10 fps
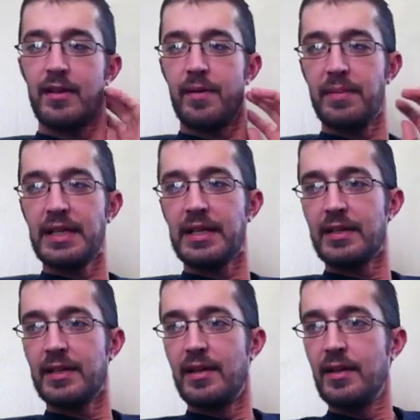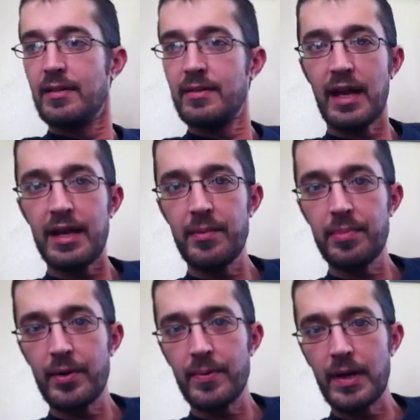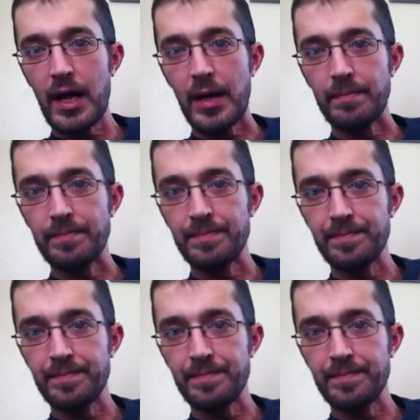immediately, that I didn't put one on.